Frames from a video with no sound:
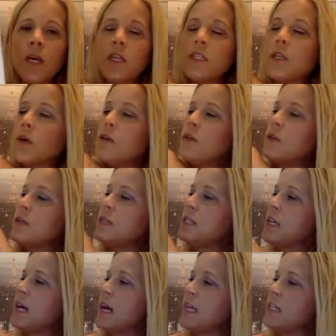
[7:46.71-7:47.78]
So you can
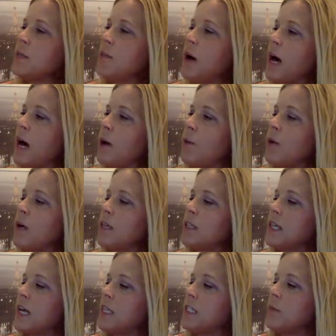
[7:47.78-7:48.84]
see I had some high ones,
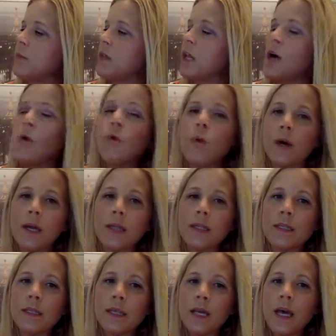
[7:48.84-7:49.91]
I had some low
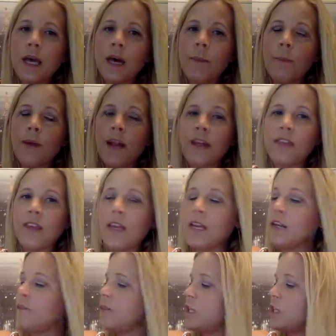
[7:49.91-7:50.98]
ones, but at the
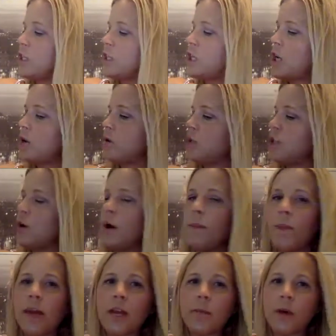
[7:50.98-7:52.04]
end of 10 shows, I
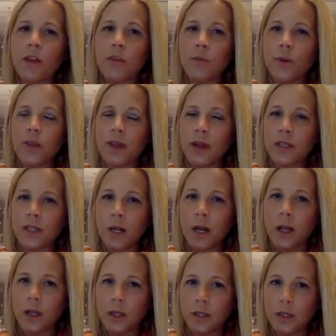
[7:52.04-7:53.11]
made about
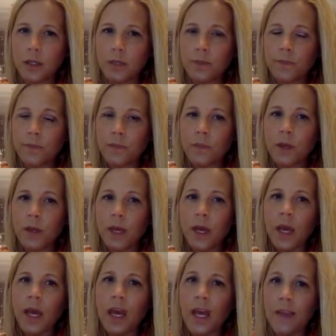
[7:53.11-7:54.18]
$3,000.
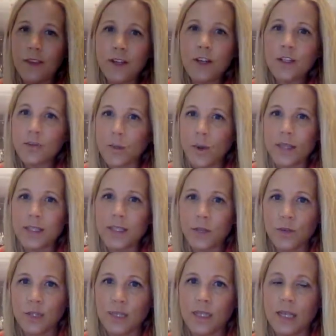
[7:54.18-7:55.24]
And then you just wait and see
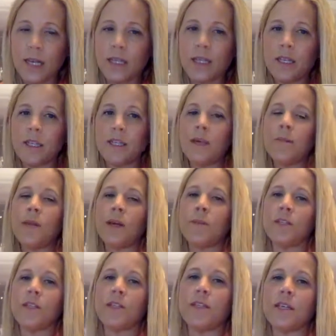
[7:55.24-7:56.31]
what she says, because
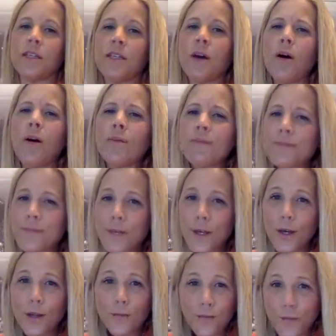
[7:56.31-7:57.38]
sometimes she says, oh,
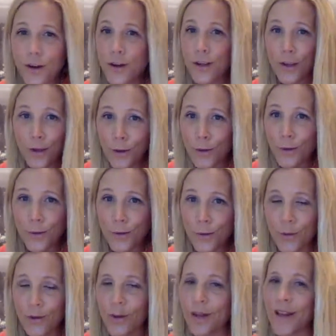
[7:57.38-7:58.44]
good for
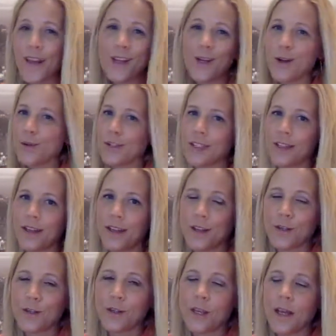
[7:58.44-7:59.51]
you, and she's not
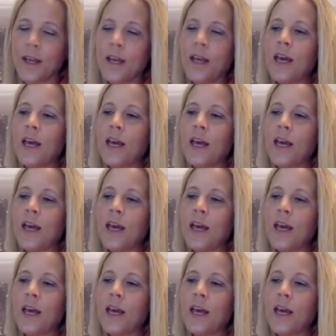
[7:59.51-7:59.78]
interested.